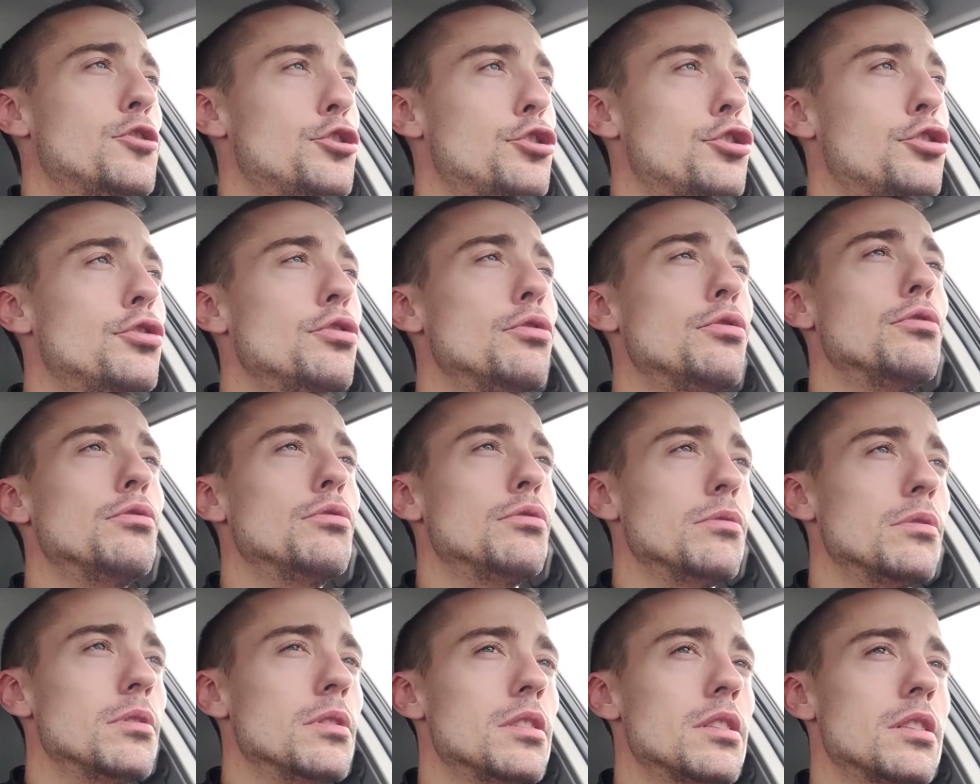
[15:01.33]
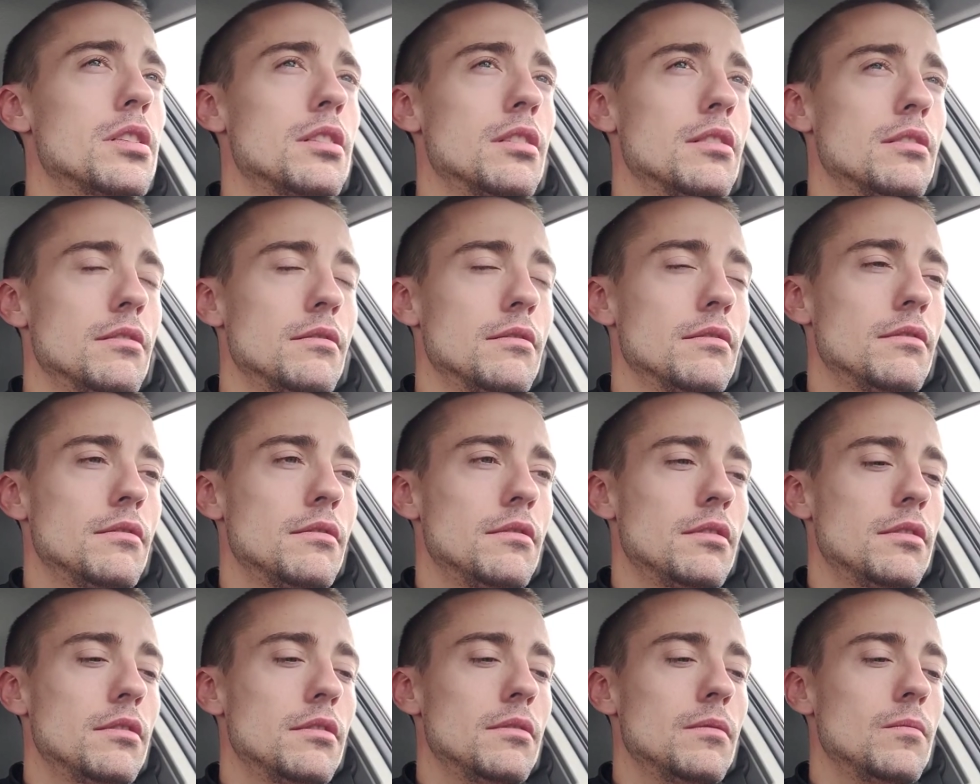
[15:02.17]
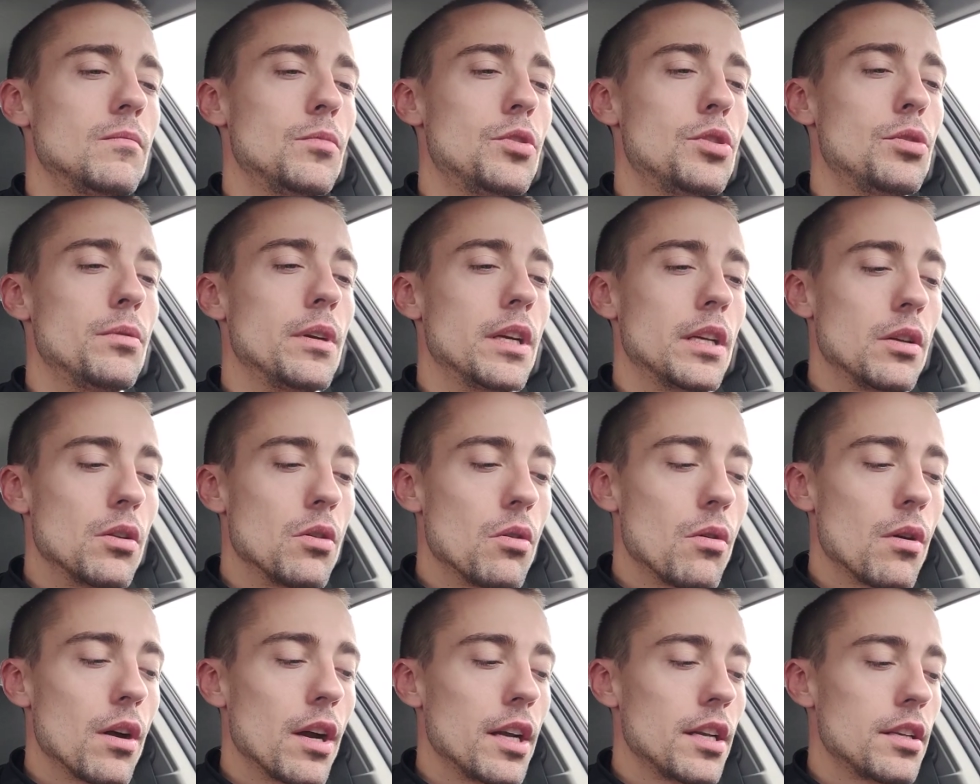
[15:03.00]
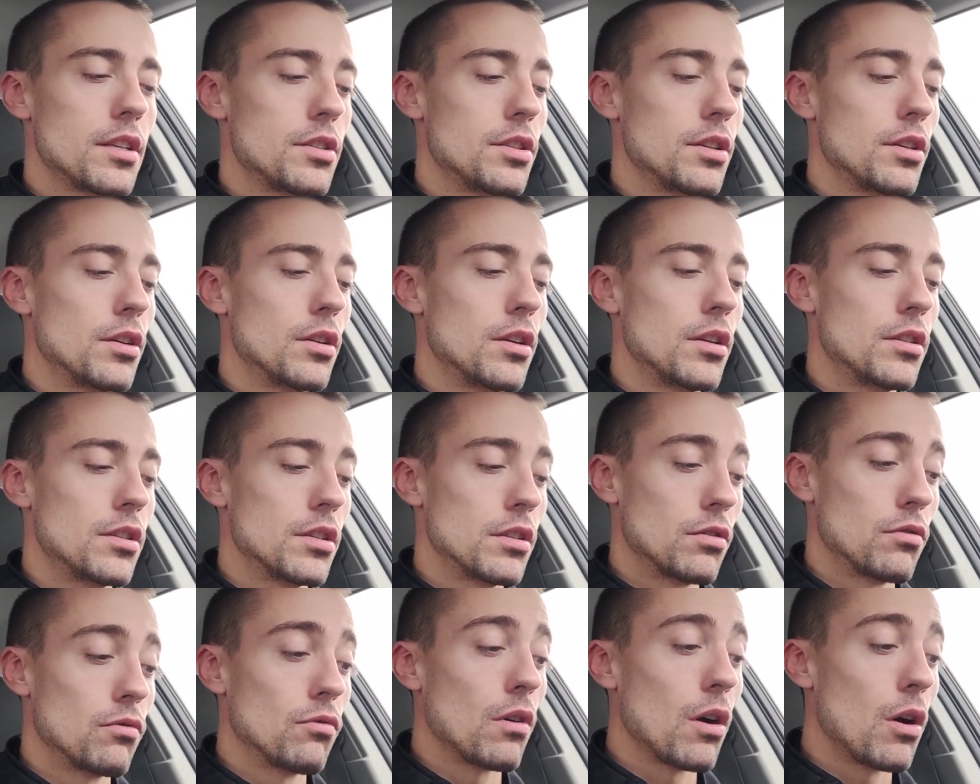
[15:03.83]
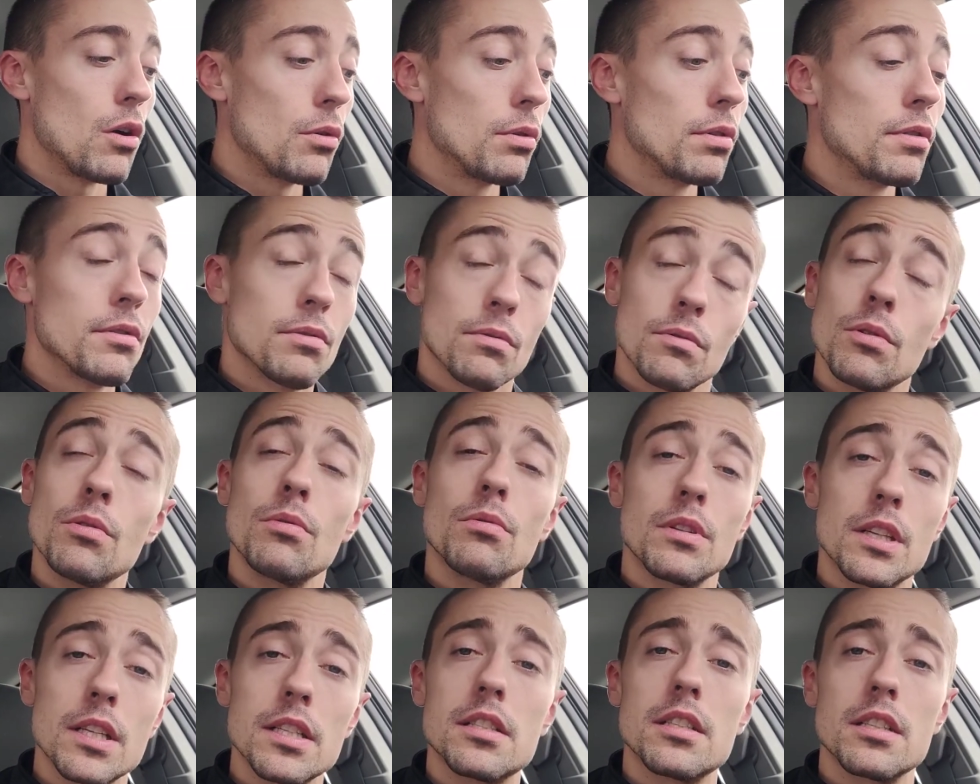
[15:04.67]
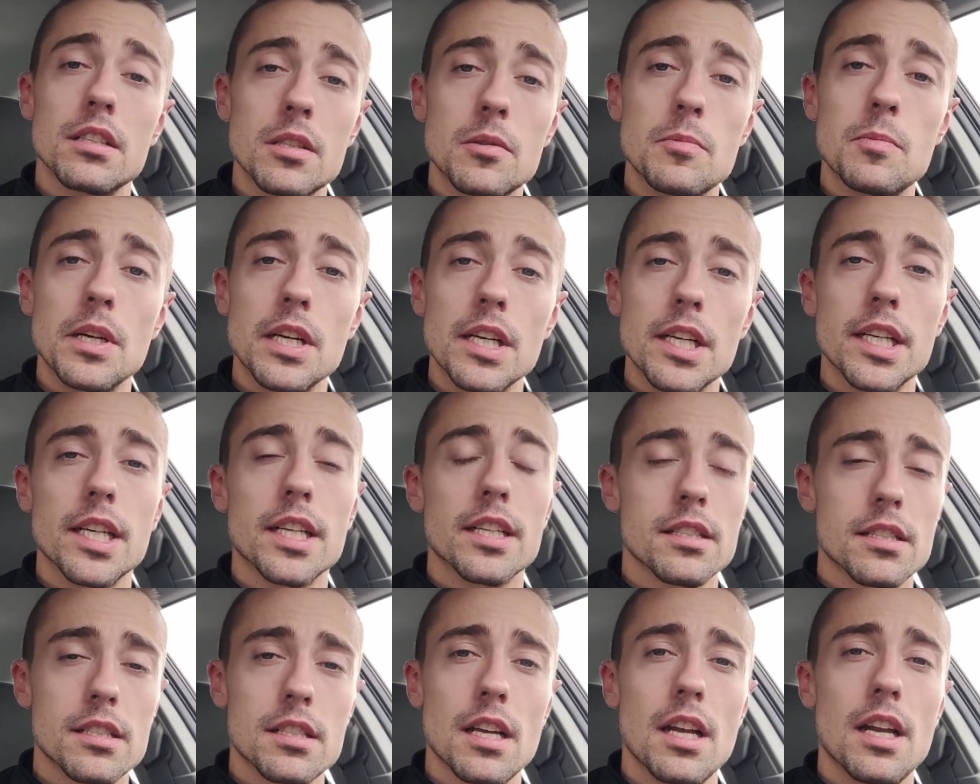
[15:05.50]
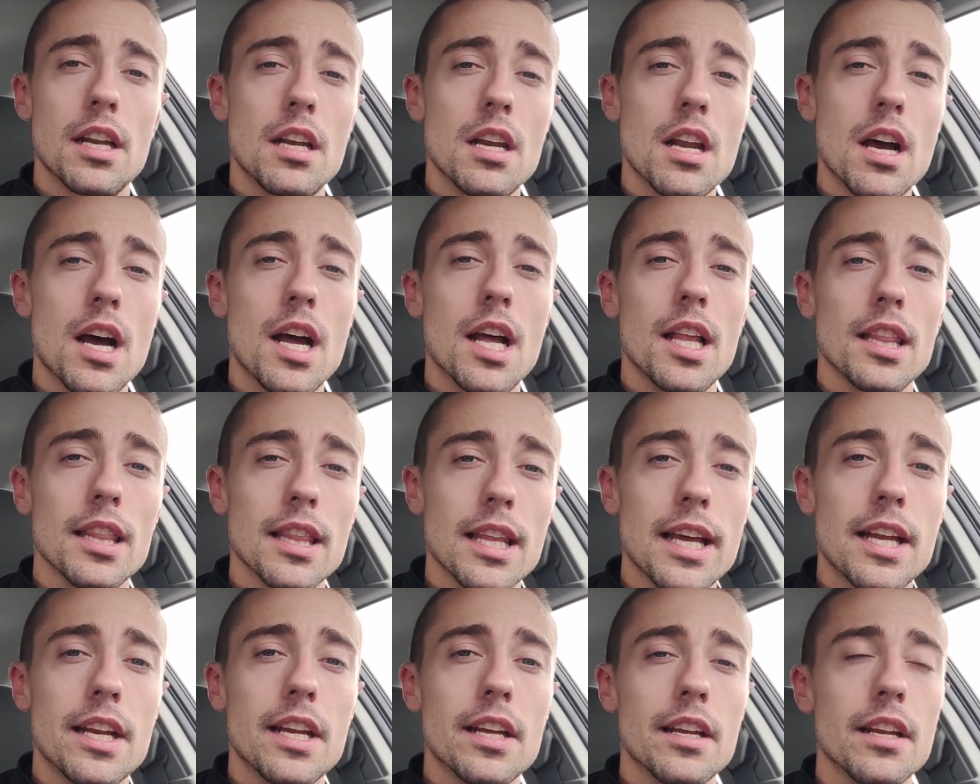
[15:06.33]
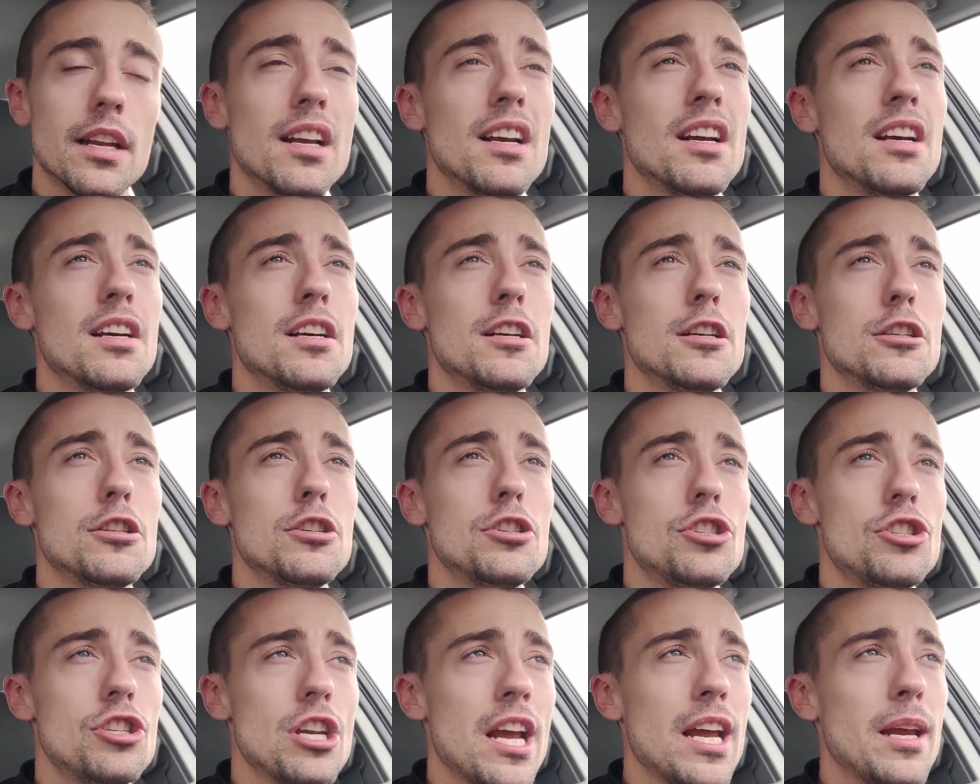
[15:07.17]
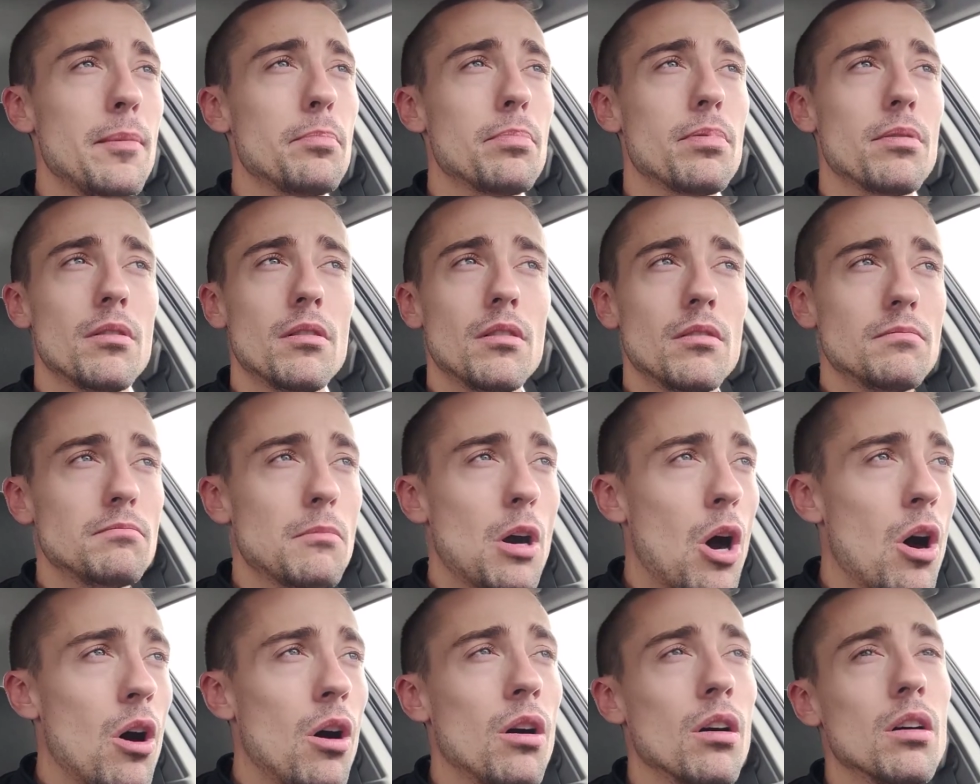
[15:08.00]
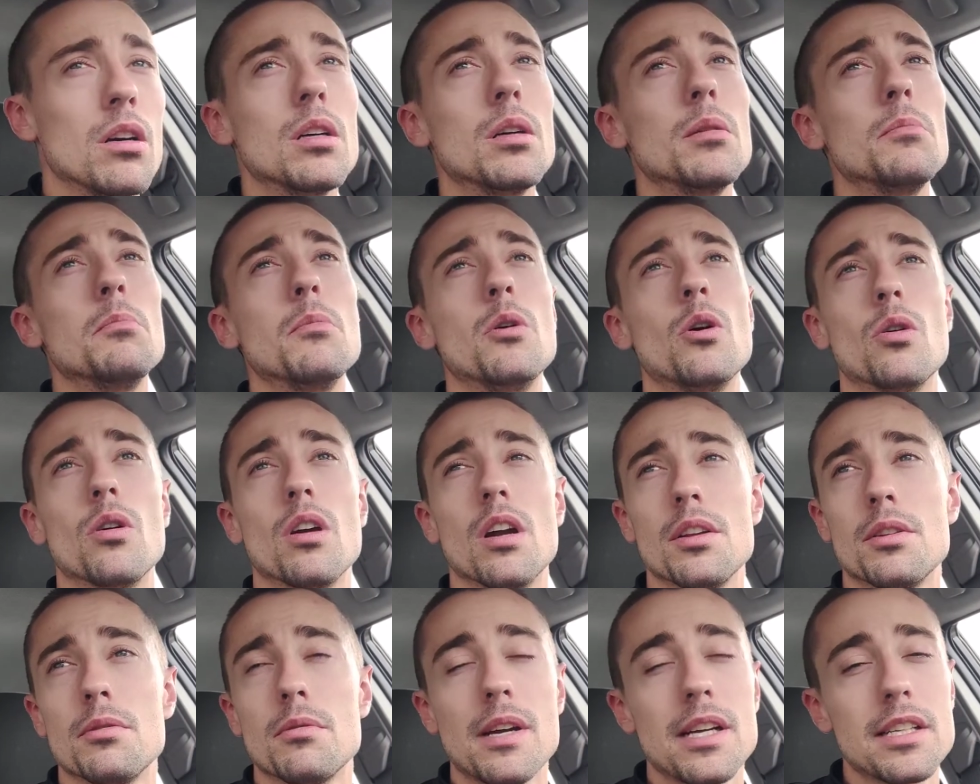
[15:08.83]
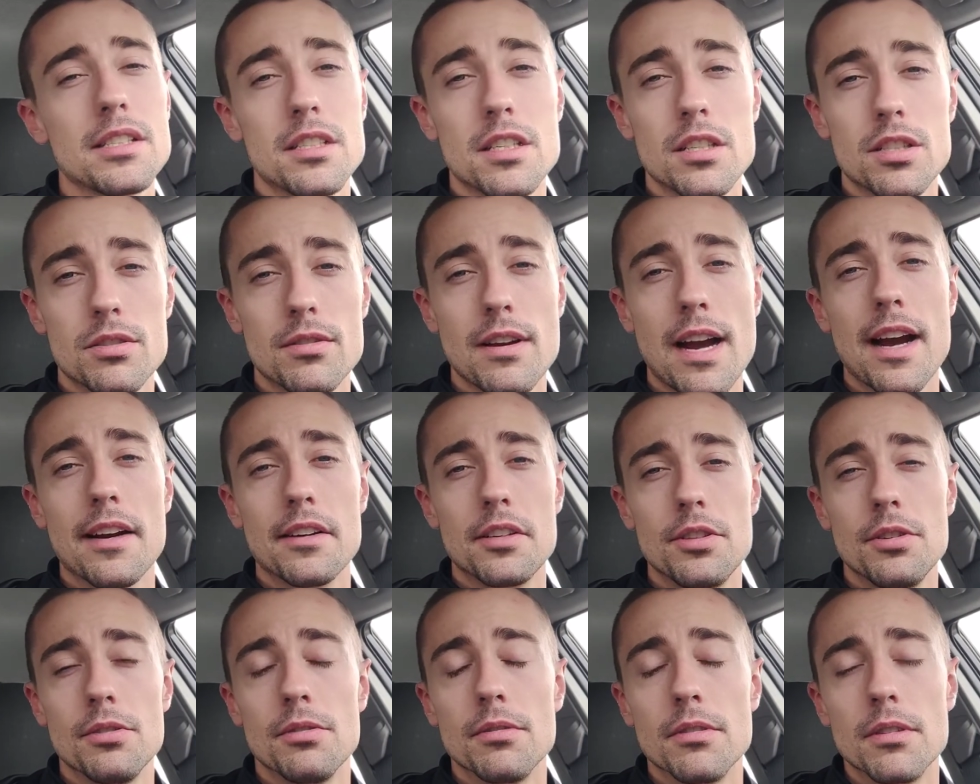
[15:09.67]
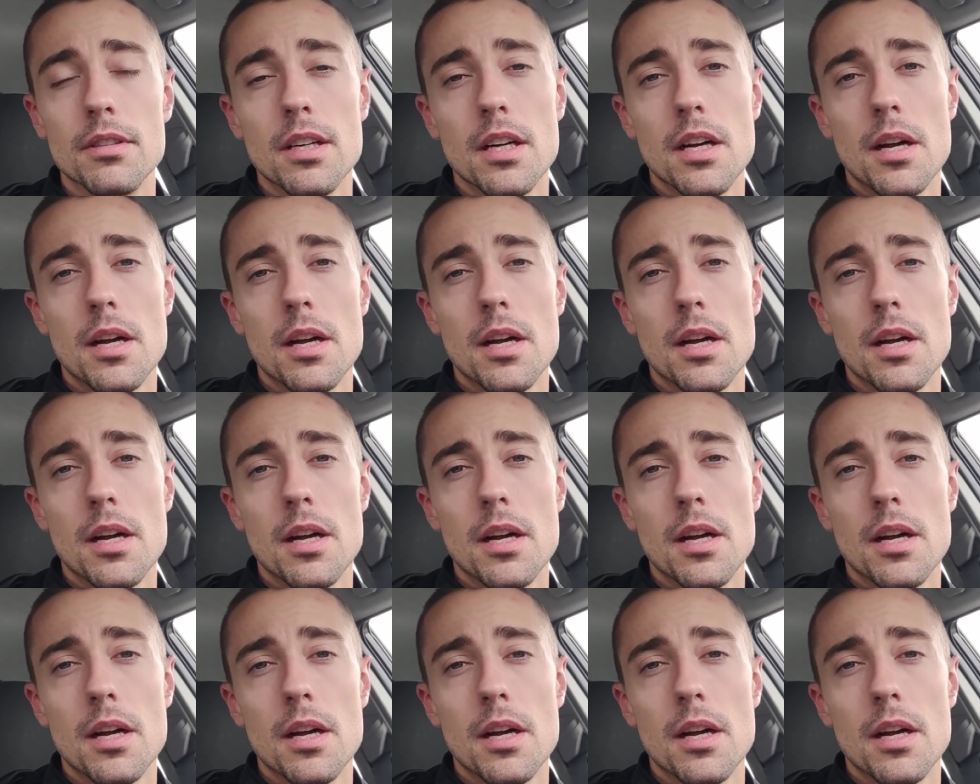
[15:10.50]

choose to ignore it, to, to grow through this experience and not let it shape, harm, or otherwise distract you.